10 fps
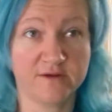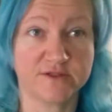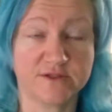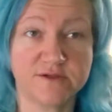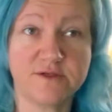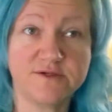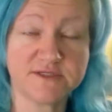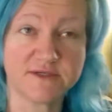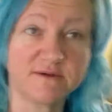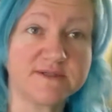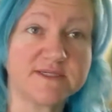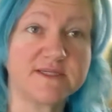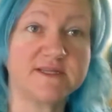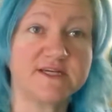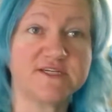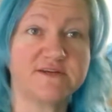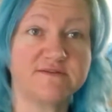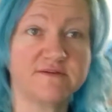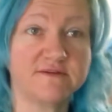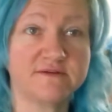Because who doesn't go and sit in their shed
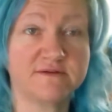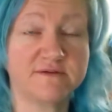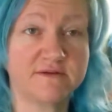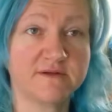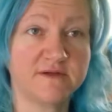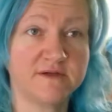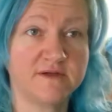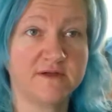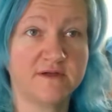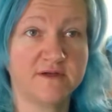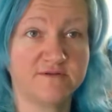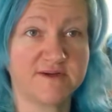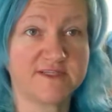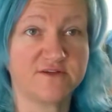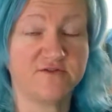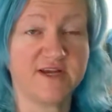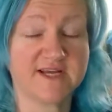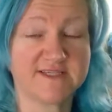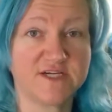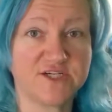for rest and
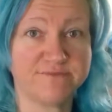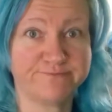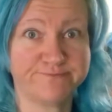relaxation?